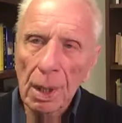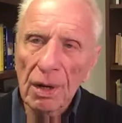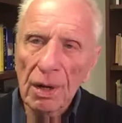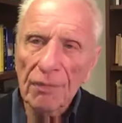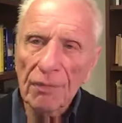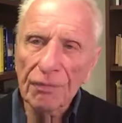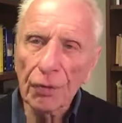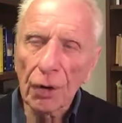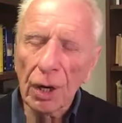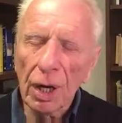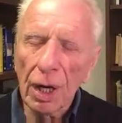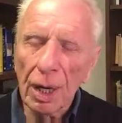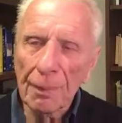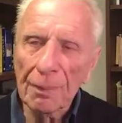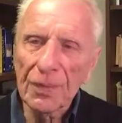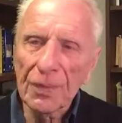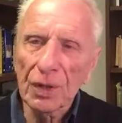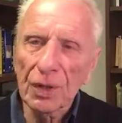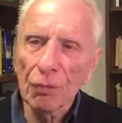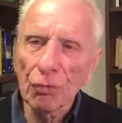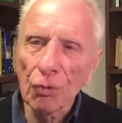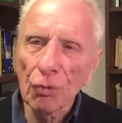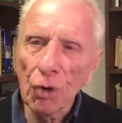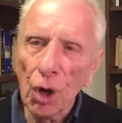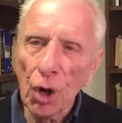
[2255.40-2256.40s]
from
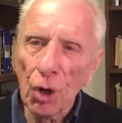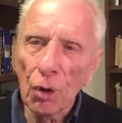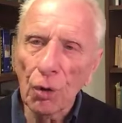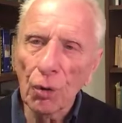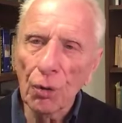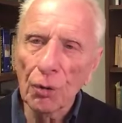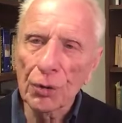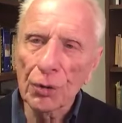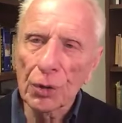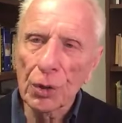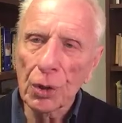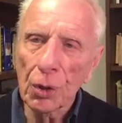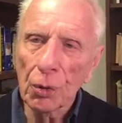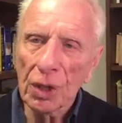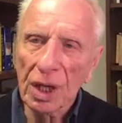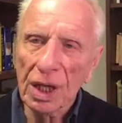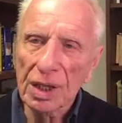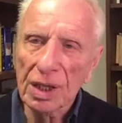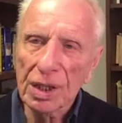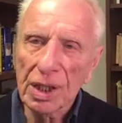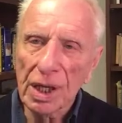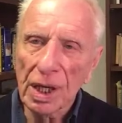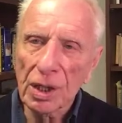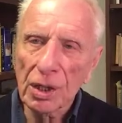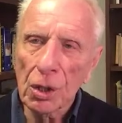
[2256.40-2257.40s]
the road to
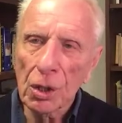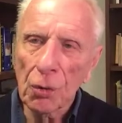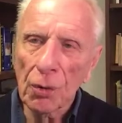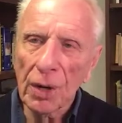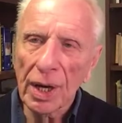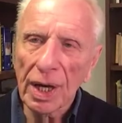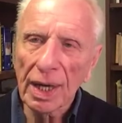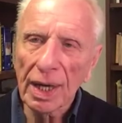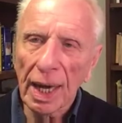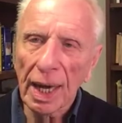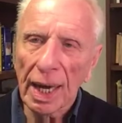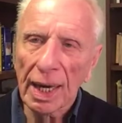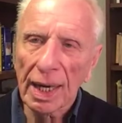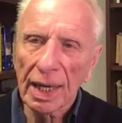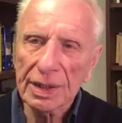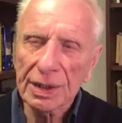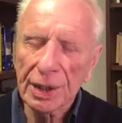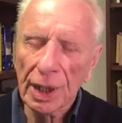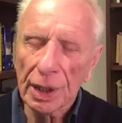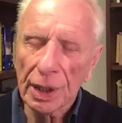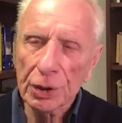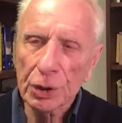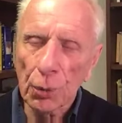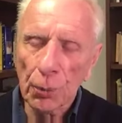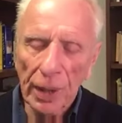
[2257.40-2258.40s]
continuing and
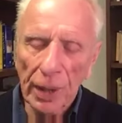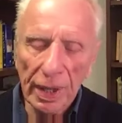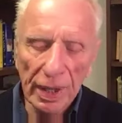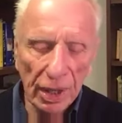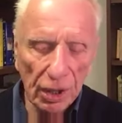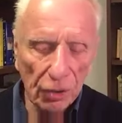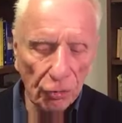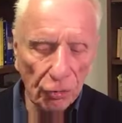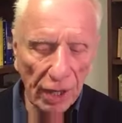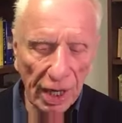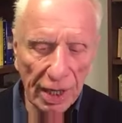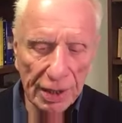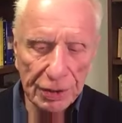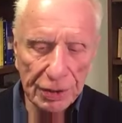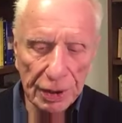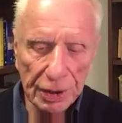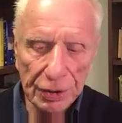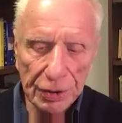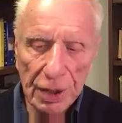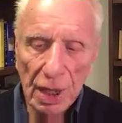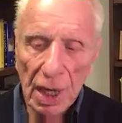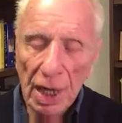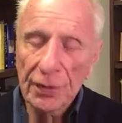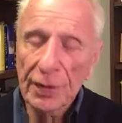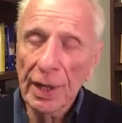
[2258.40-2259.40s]
accentuating
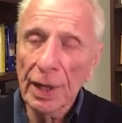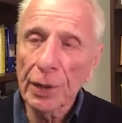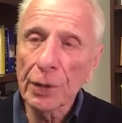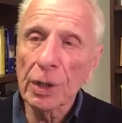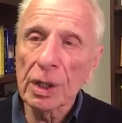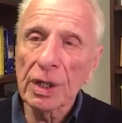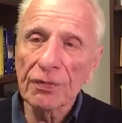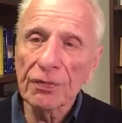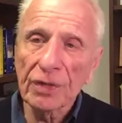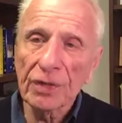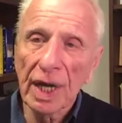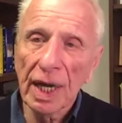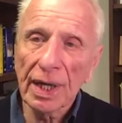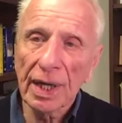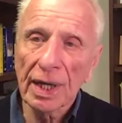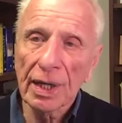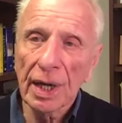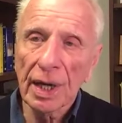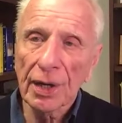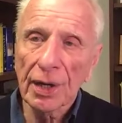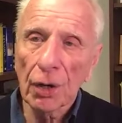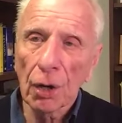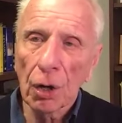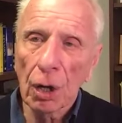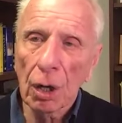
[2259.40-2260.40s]
crises. They could have taken
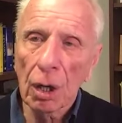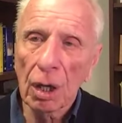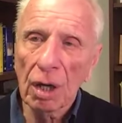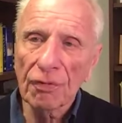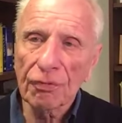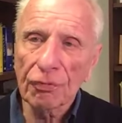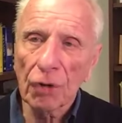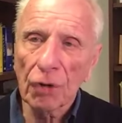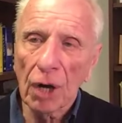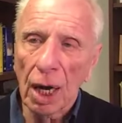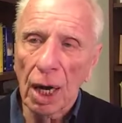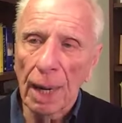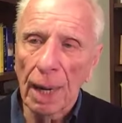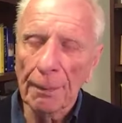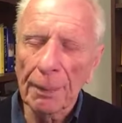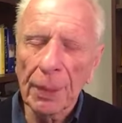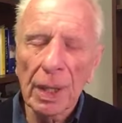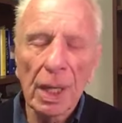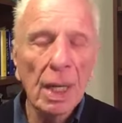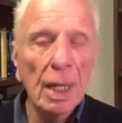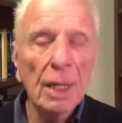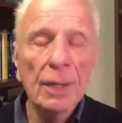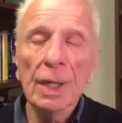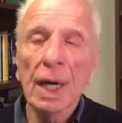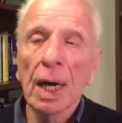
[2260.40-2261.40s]
an off-ramp
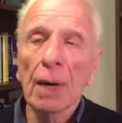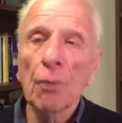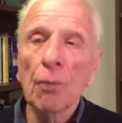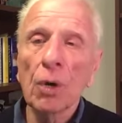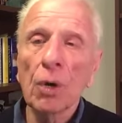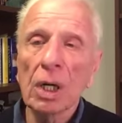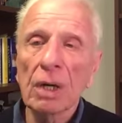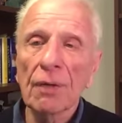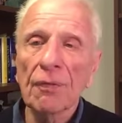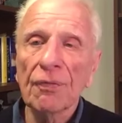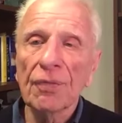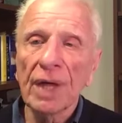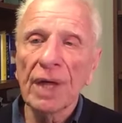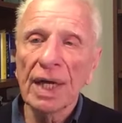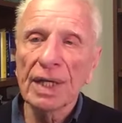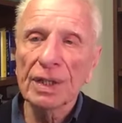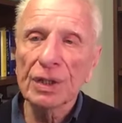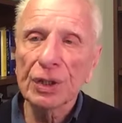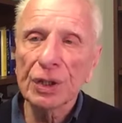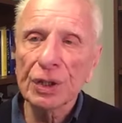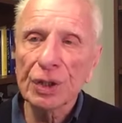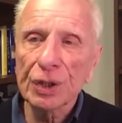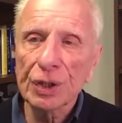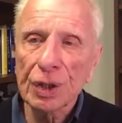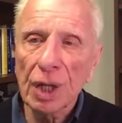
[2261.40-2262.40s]
that would have then
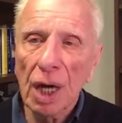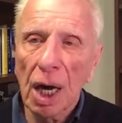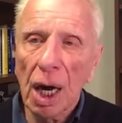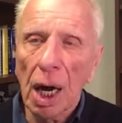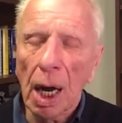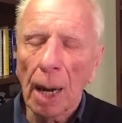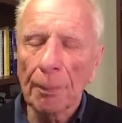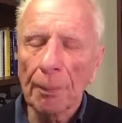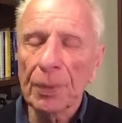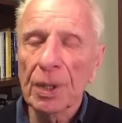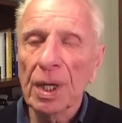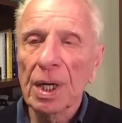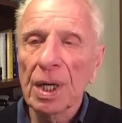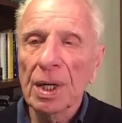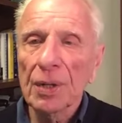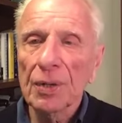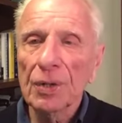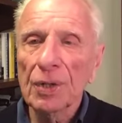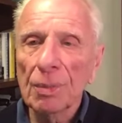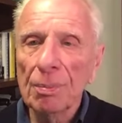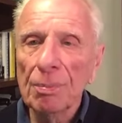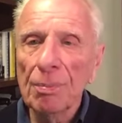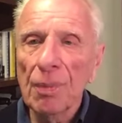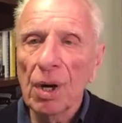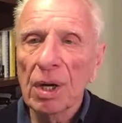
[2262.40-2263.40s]
stopped
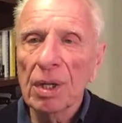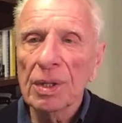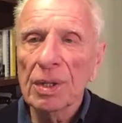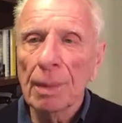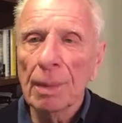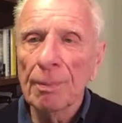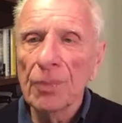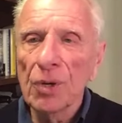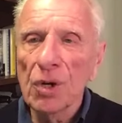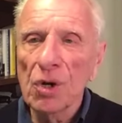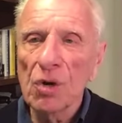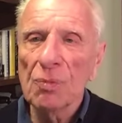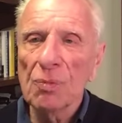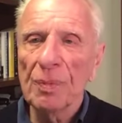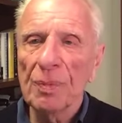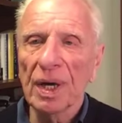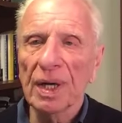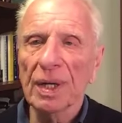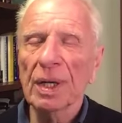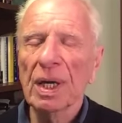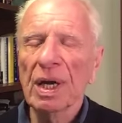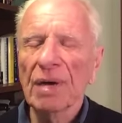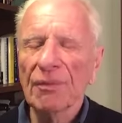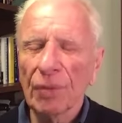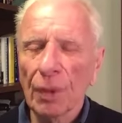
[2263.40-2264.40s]
the
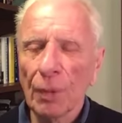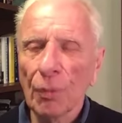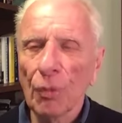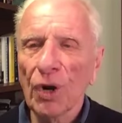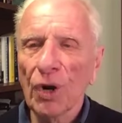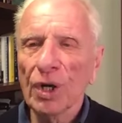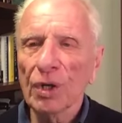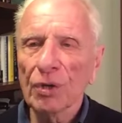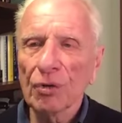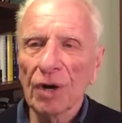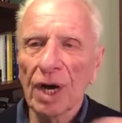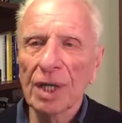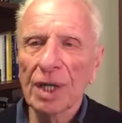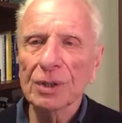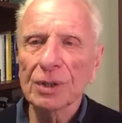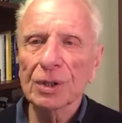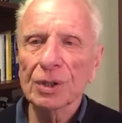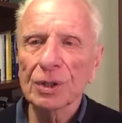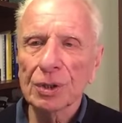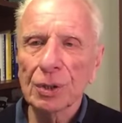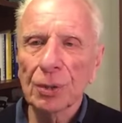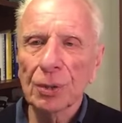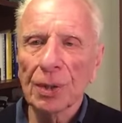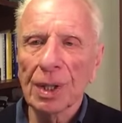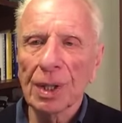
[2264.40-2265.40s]
movement from one
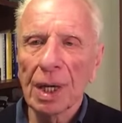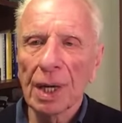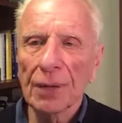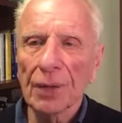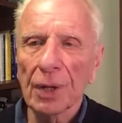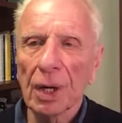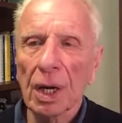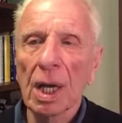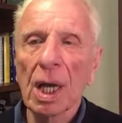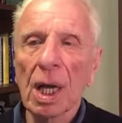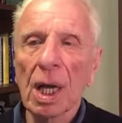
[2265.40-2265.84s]
crisis to another.